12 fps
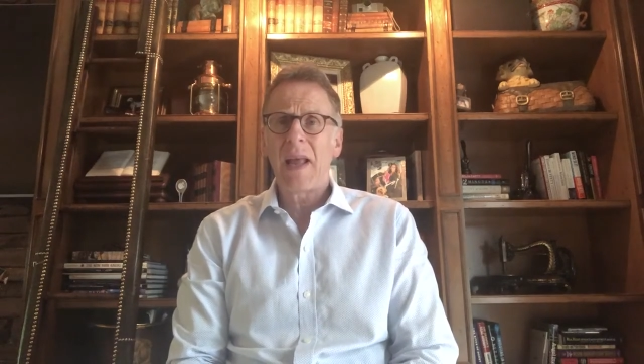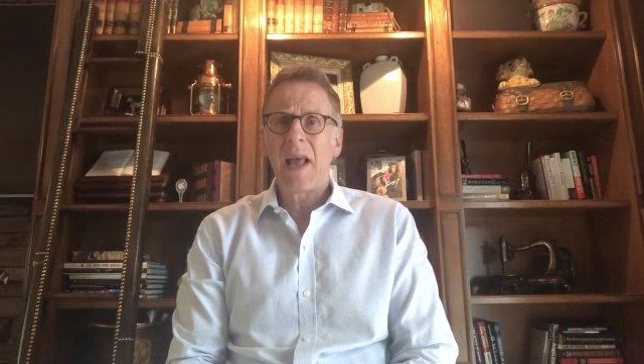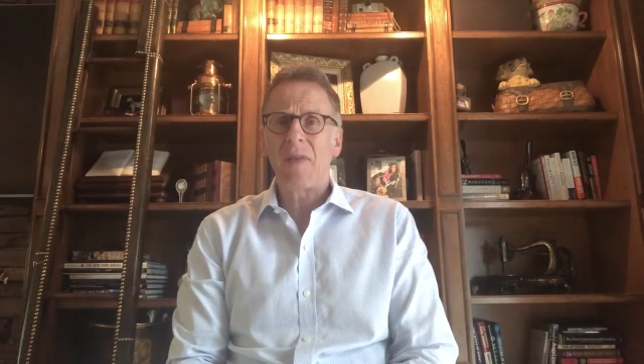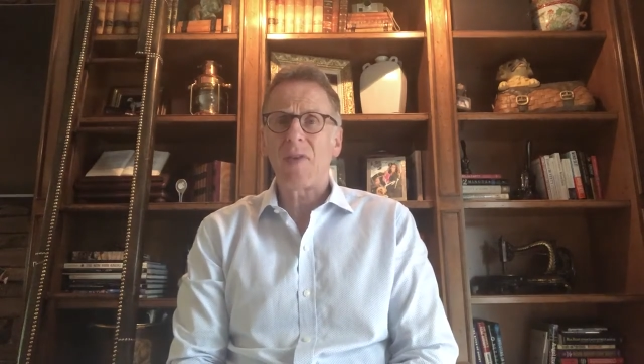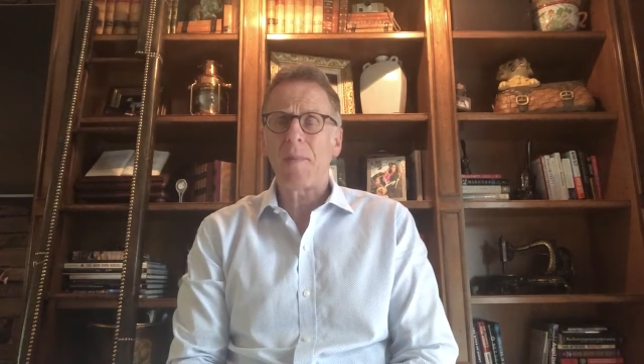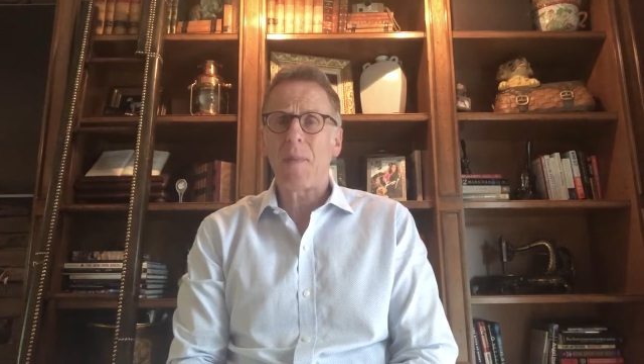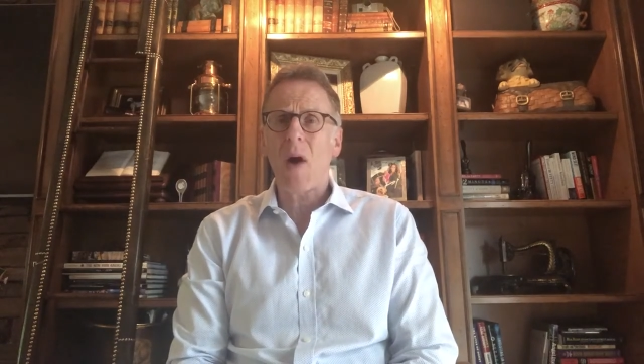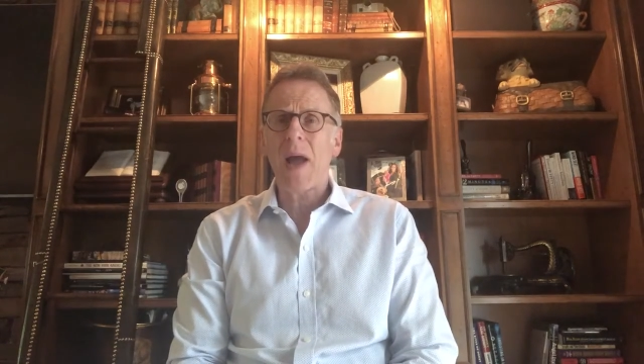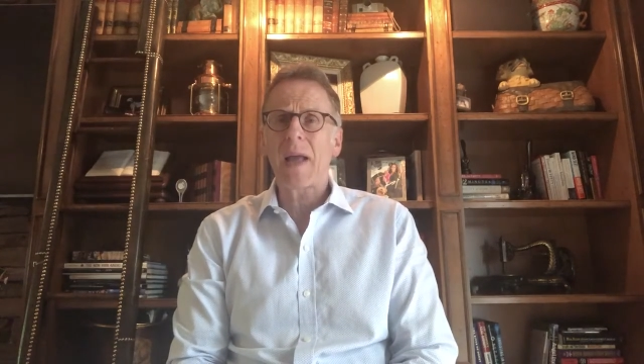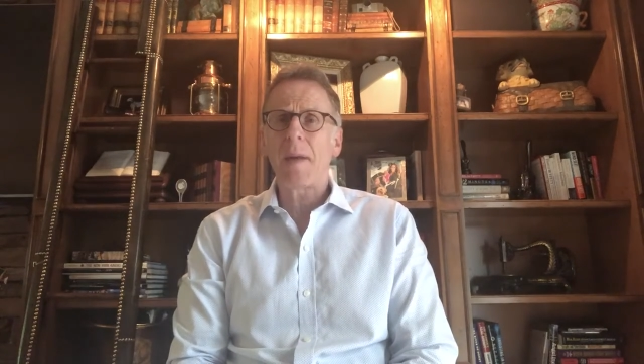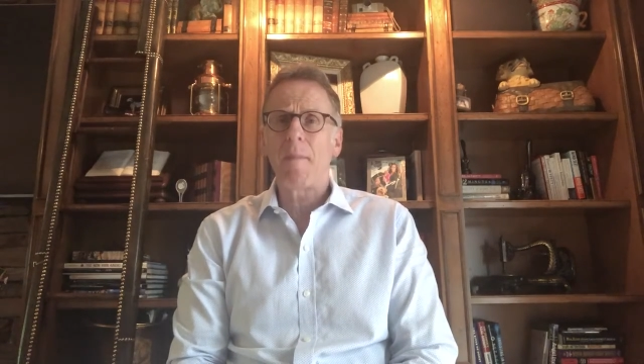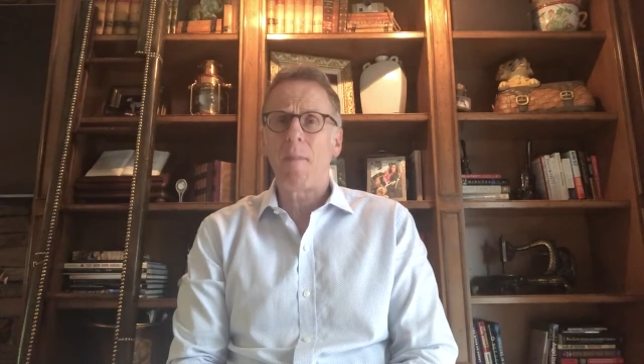If you're
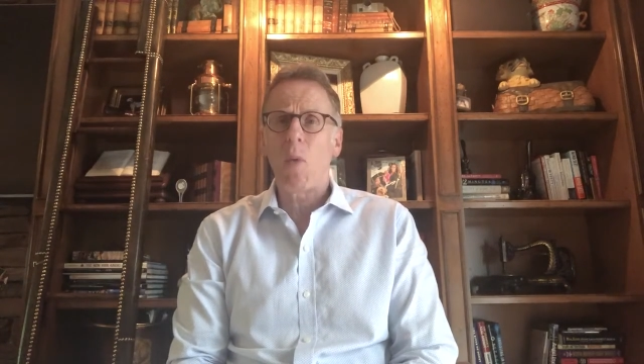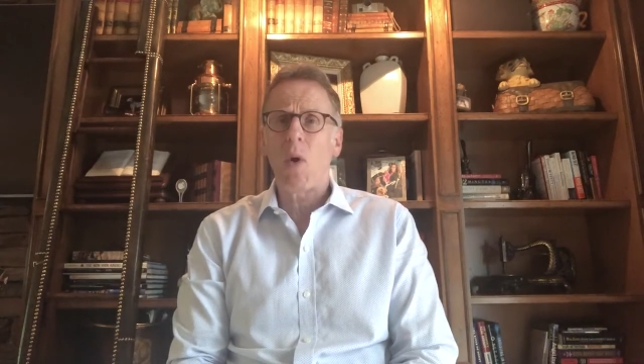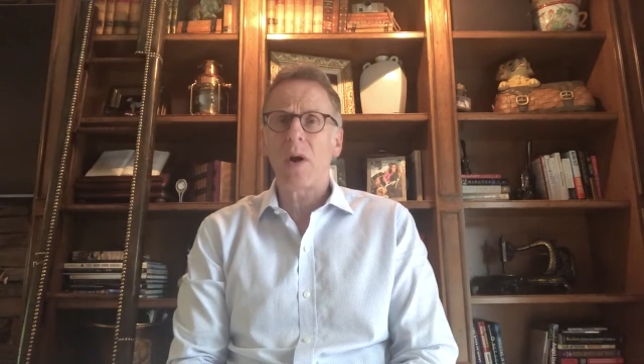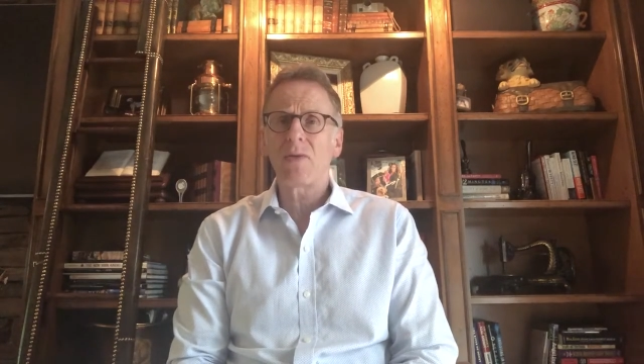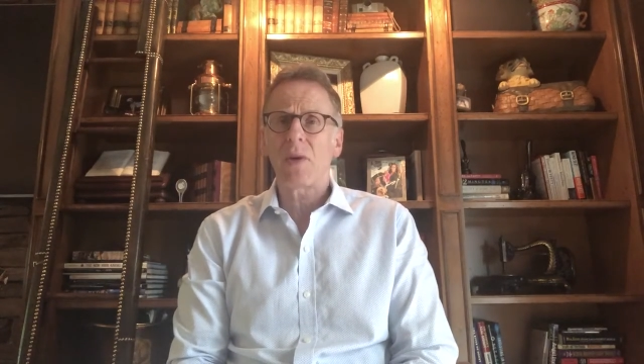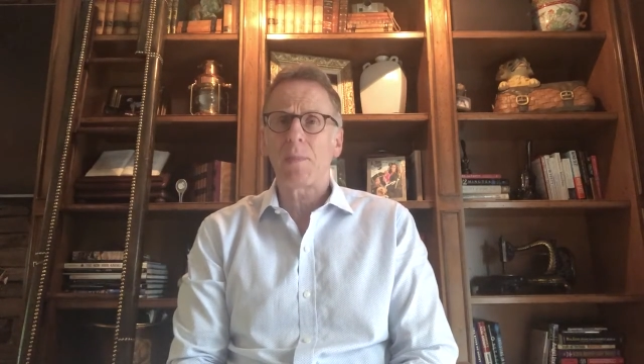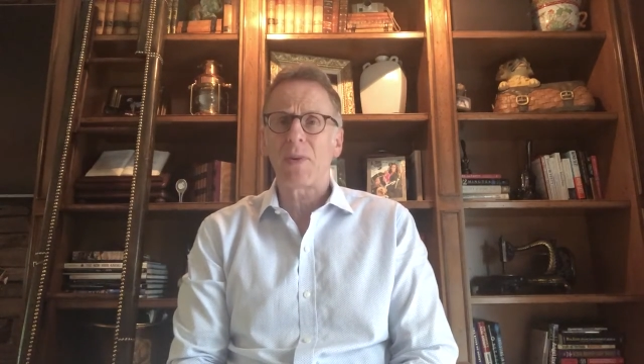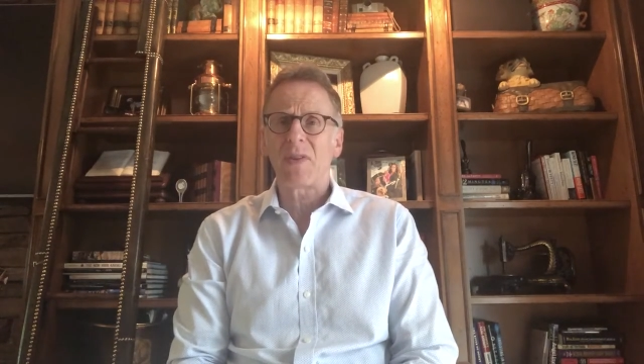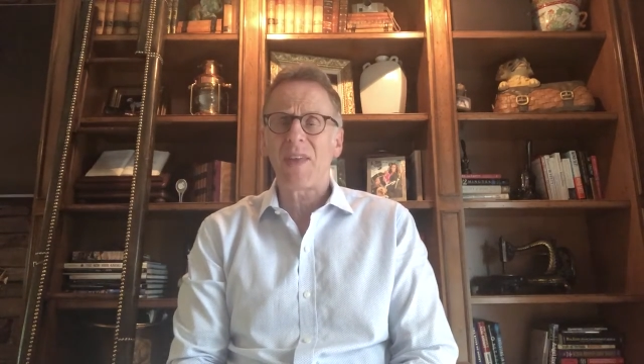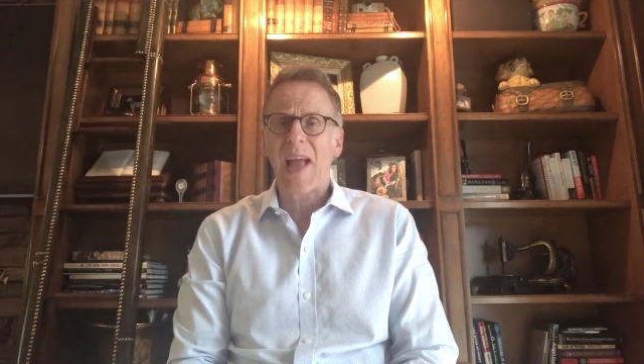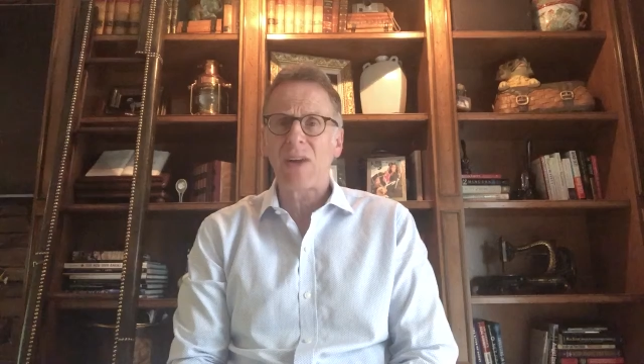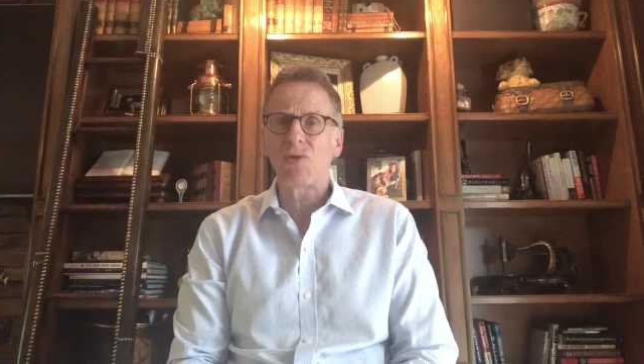buying it more to
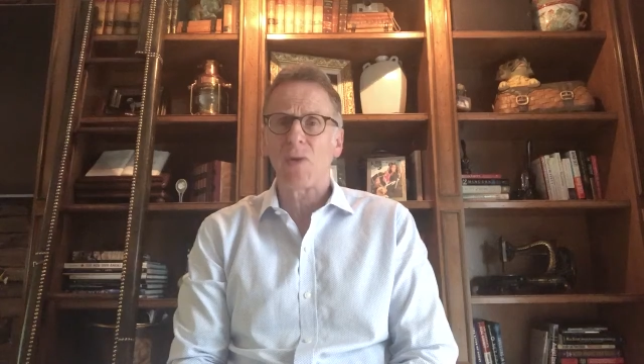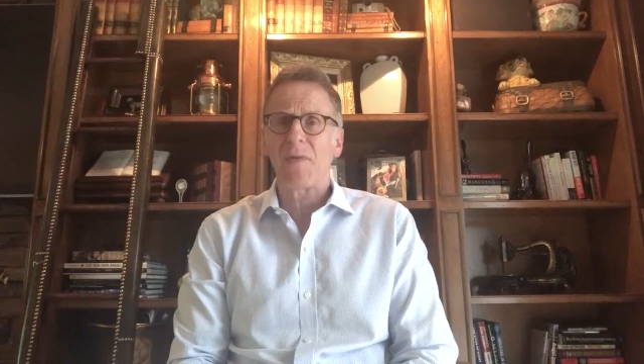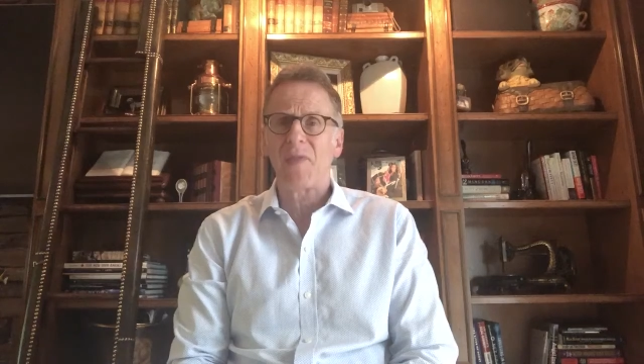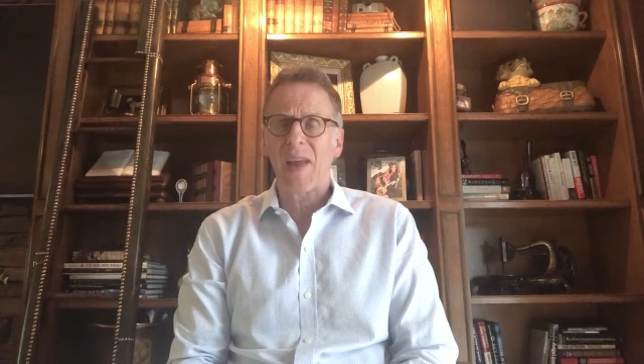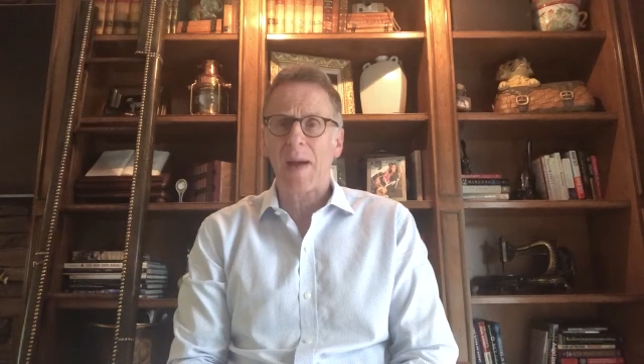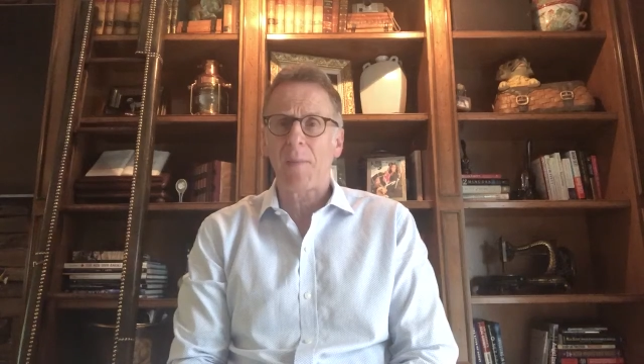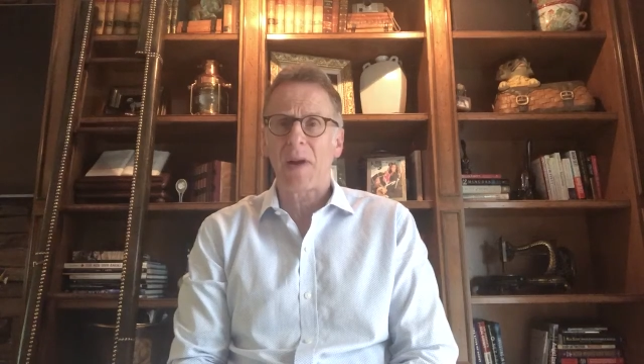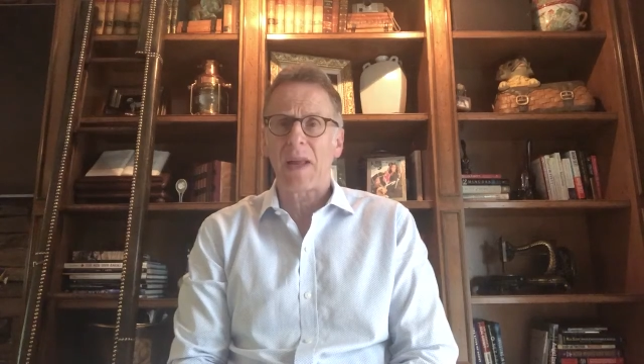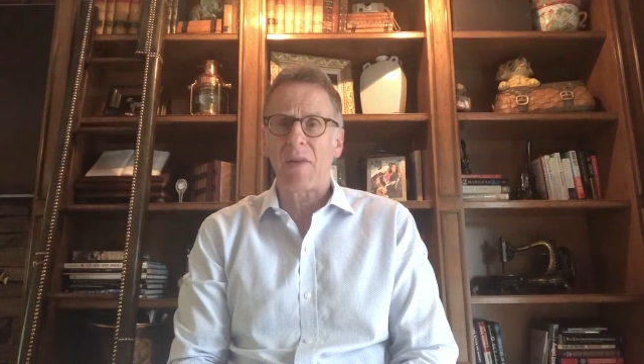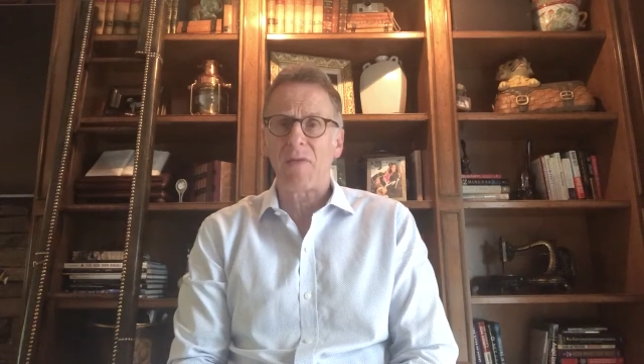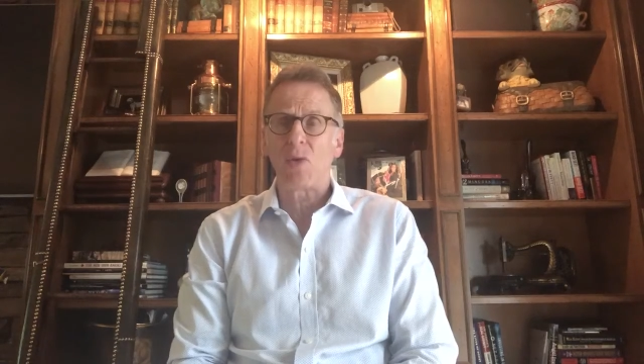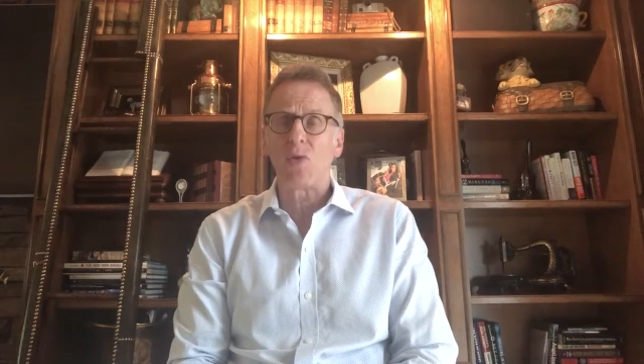protect your
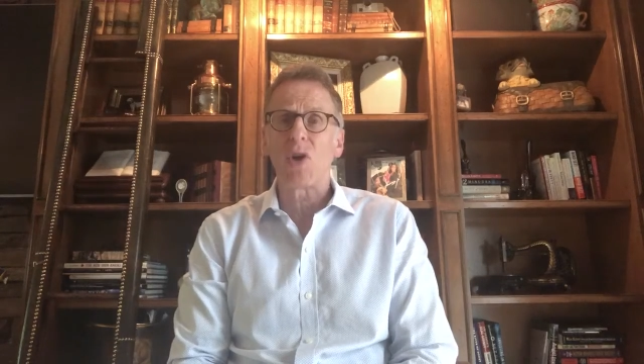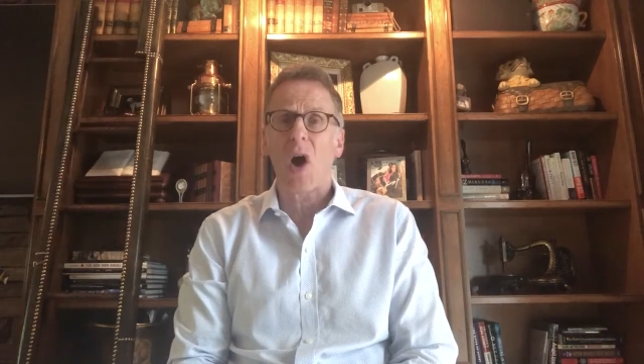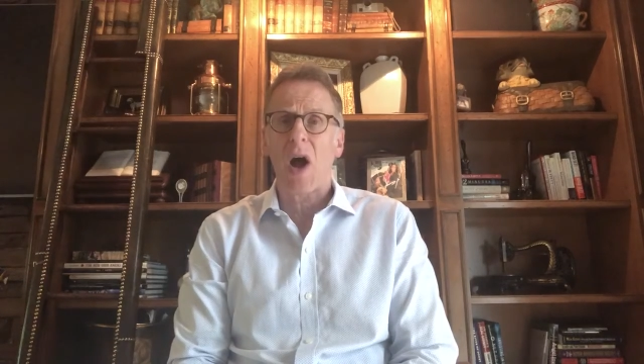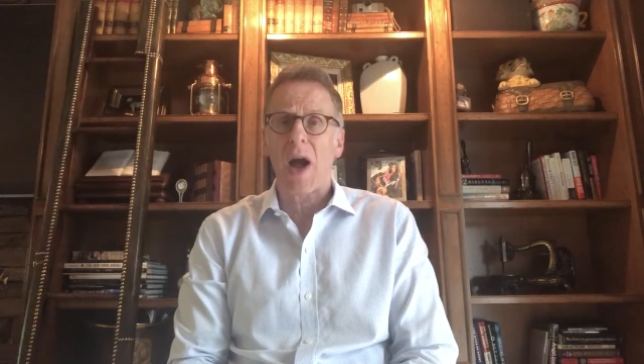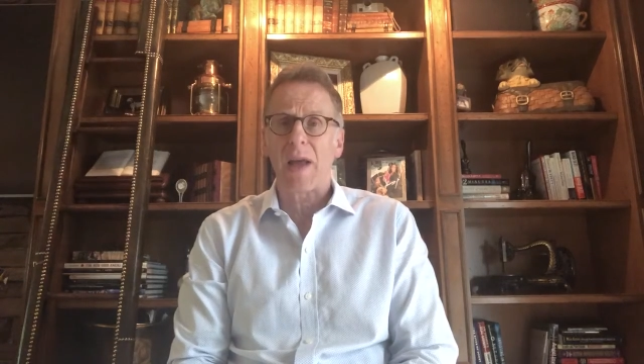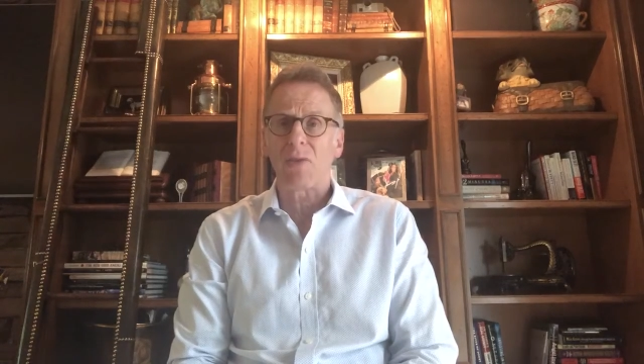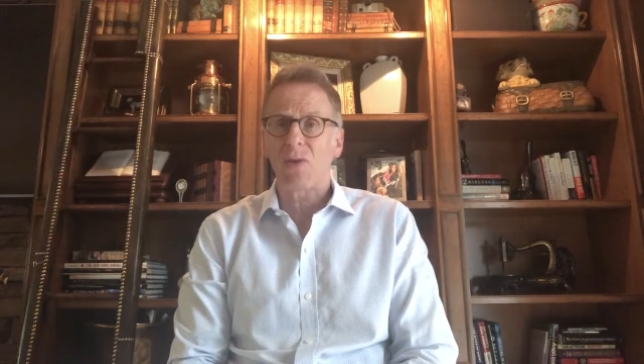family if you die,